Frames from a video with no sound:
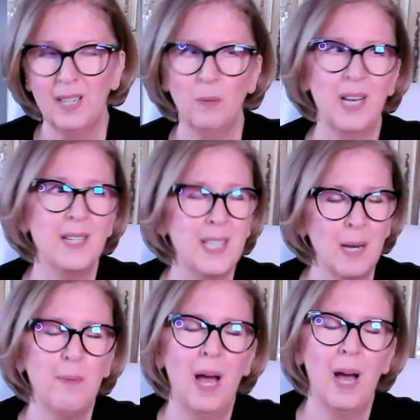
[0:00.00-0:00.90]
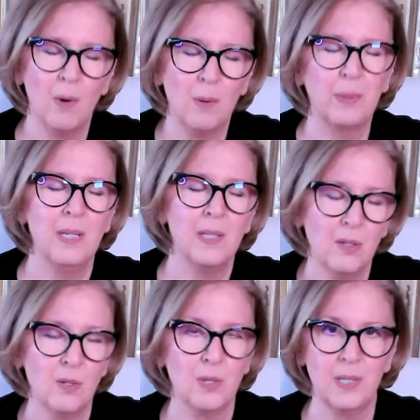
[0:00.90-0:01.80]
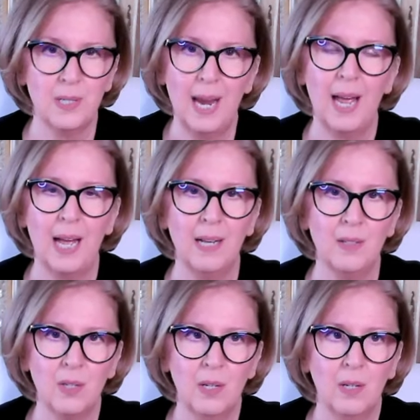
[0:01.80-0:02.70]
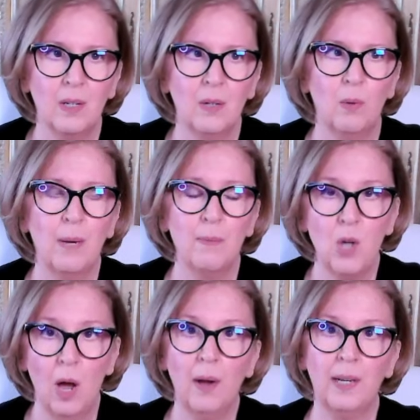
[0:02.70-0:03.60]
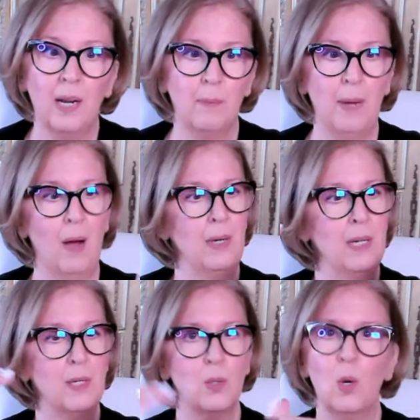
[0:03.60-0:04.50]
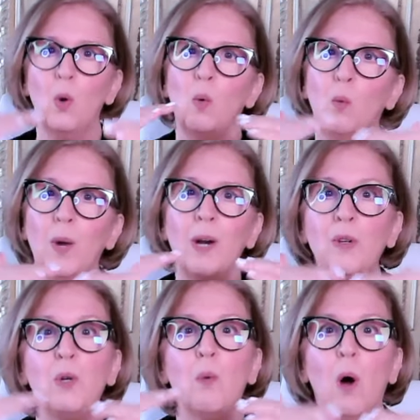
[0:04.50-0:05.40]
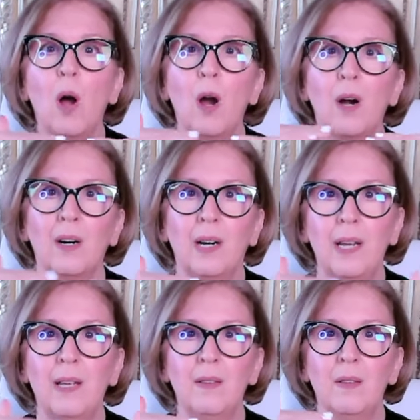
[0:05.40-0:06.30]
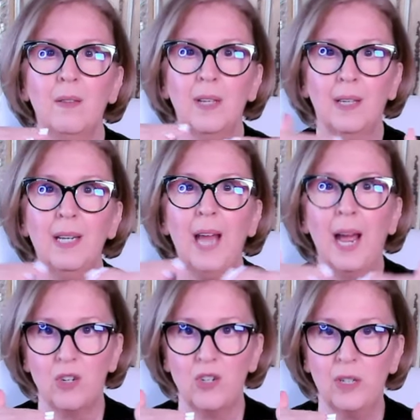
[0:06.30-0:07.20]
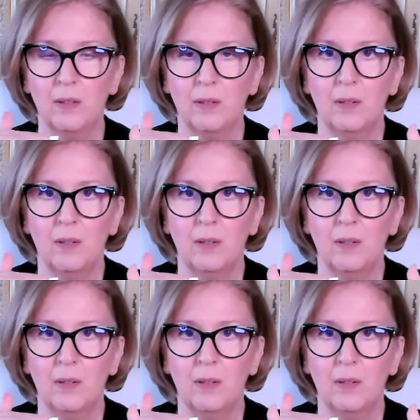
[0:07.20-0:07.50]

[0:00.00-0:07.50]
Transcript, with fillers: When I say power, please understand what I'm talking about is where you are in the connection.